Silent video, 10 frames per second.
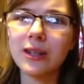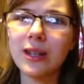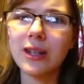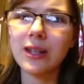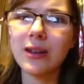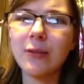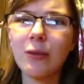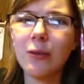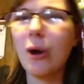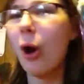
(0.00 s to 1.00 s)
like
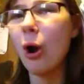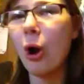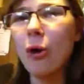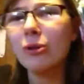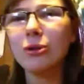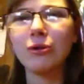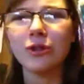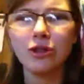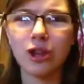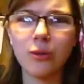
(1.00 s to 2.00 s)
all schools
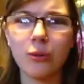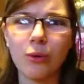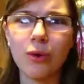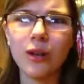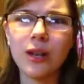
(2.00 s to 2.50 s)
in general,